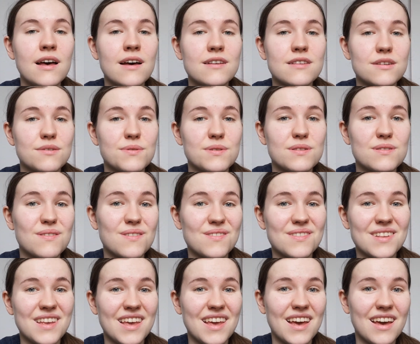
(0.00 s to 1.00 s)
so it's
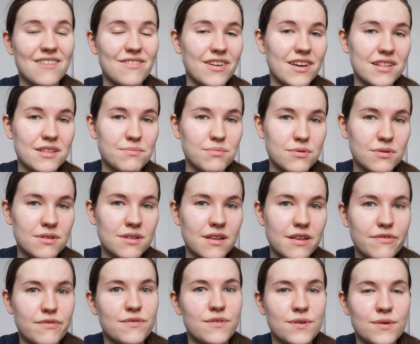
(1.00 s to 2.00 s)
only available
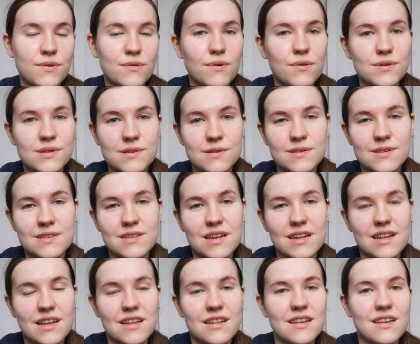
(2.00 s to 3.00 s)
if you also
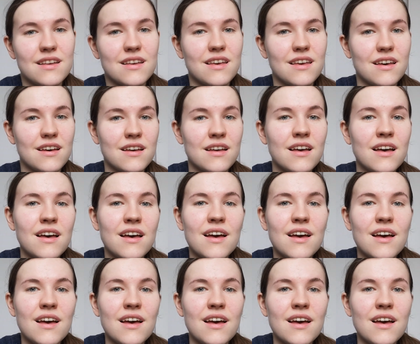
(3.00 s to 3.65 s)
study here.